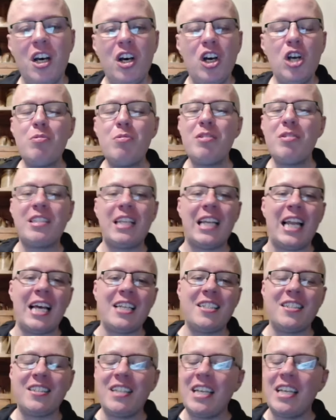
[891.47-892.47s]
Who was the
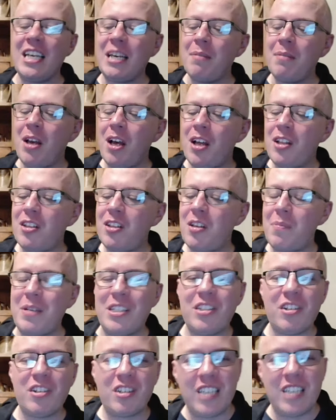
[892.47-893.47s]
last team to be
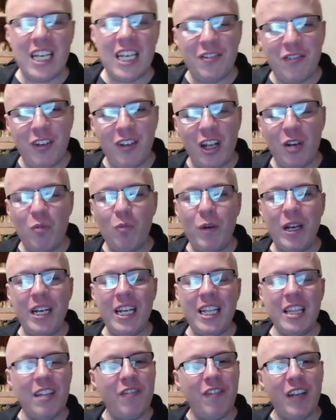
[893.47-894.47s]
successful and win
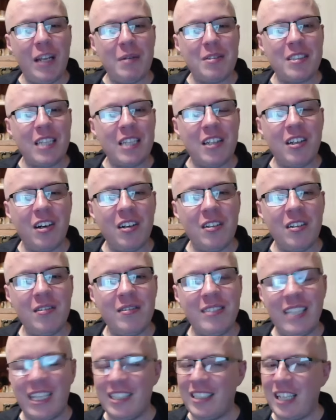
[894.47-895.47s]
in the Philips Stadion?
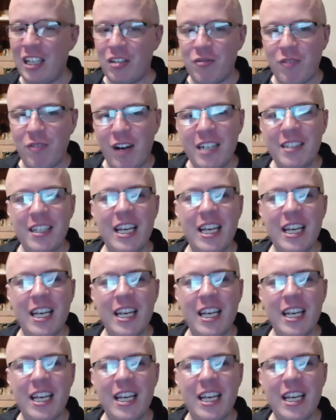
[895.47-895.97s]
Yes, that's right.